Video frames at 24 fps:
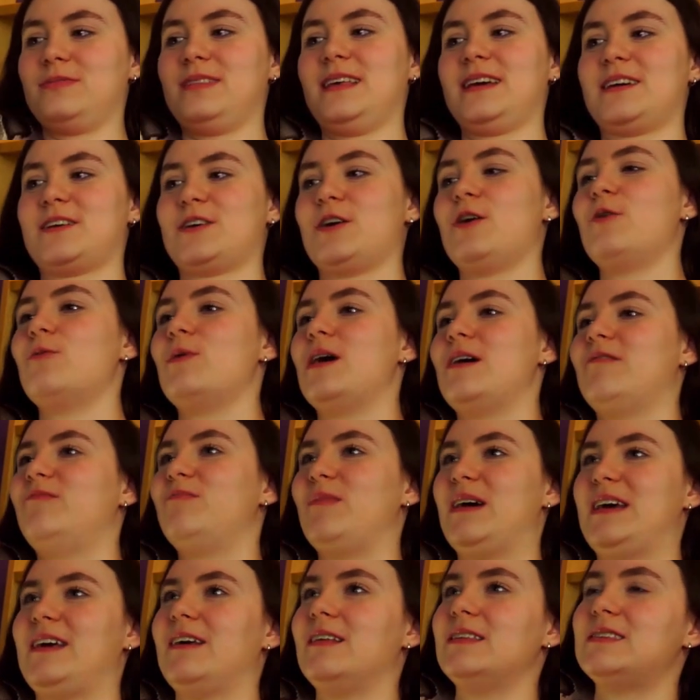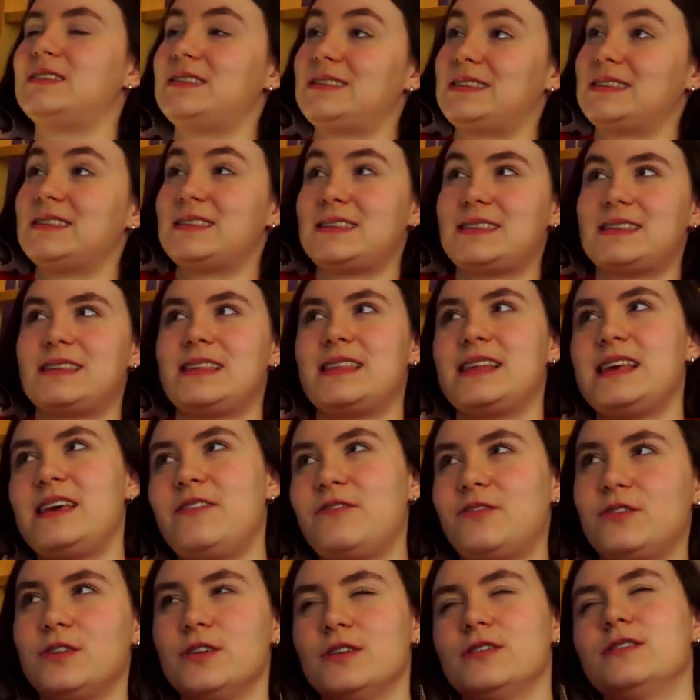let go of my
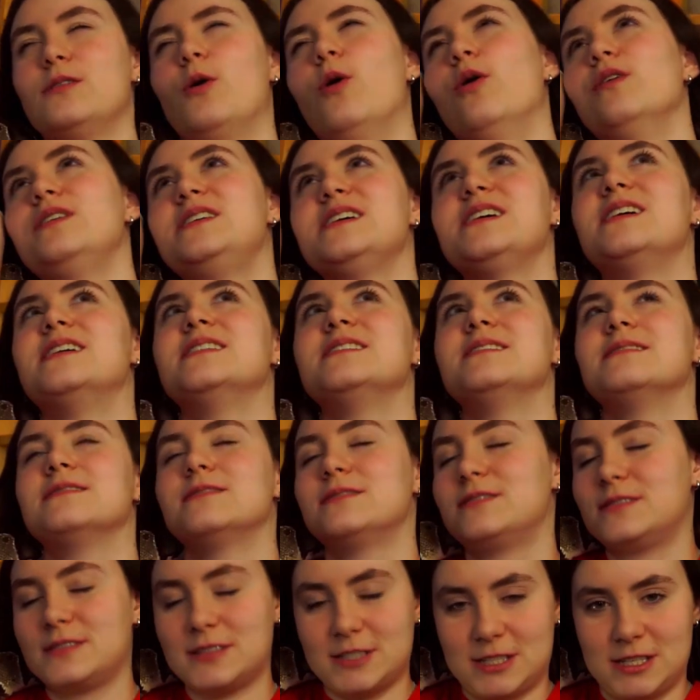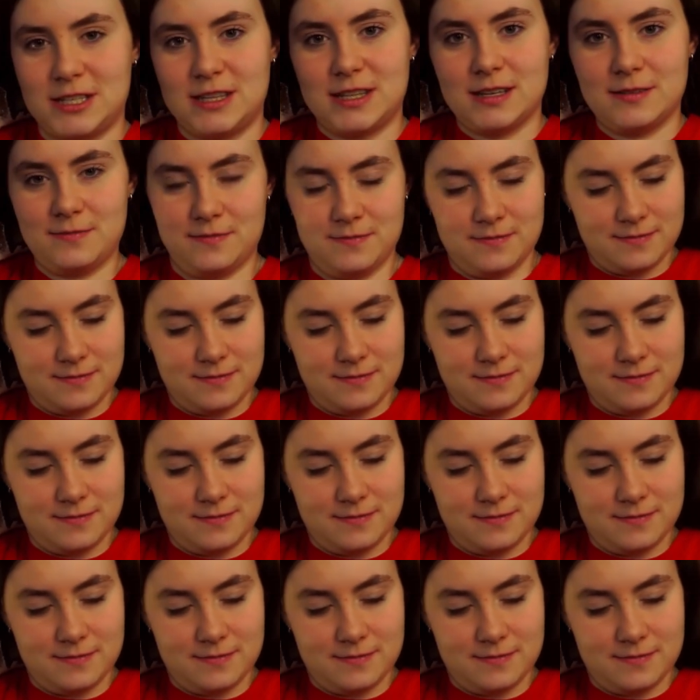sleeve. You're holding on to the...